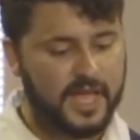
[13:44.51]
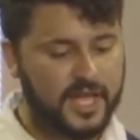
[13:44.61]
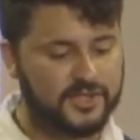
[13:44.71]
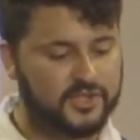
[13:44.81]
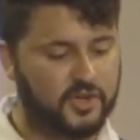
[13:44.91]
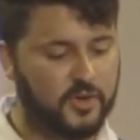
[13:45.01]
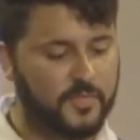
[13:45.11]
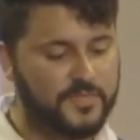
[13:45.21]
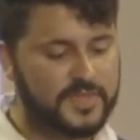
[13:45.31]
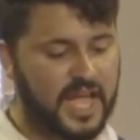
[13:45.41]
And
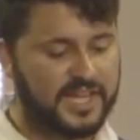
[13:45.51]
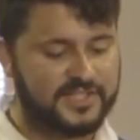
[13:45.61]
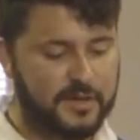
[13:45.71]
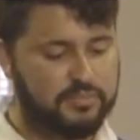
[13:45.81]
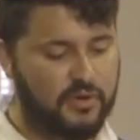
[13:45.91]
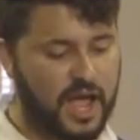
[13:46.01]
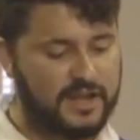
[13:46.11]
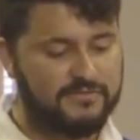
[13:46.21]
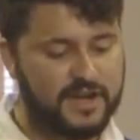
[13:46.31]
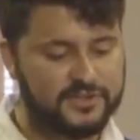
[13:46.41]
so I say
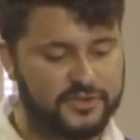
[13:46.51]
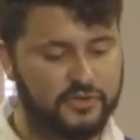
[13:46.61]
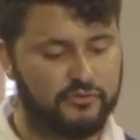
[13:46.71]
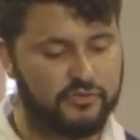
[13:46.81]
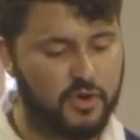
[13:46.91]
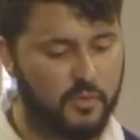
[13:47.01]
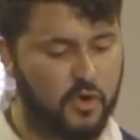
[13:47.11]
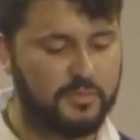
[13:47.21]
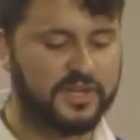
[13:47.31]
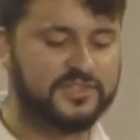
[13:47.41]
pride fights a two-front
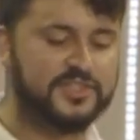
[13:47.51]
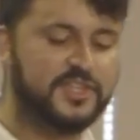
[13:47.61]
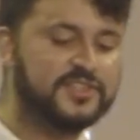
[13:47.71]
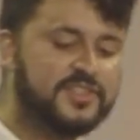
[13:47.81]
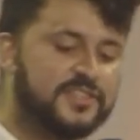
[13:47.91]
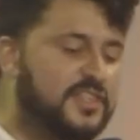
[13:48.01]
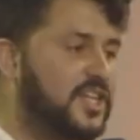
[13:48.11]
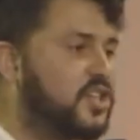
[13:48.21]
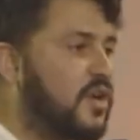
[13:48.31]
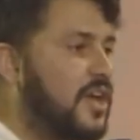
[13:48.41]
war because it's
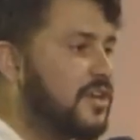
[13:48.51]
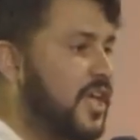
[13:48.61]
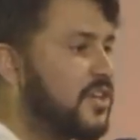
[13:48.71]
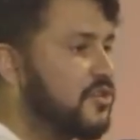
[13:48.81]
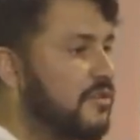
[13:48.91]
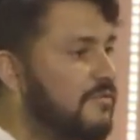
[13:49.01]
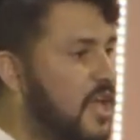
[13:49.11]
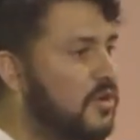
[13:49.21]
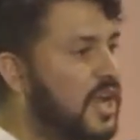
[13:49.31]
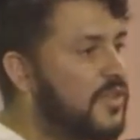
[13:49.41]
consistently trying to get you to
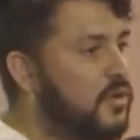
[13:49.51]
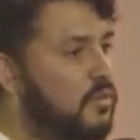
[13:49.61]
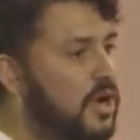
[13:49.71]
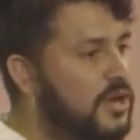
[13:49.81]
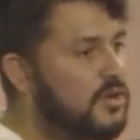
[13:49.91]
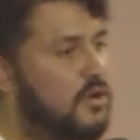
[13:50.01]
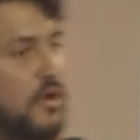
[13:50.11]
fail in either one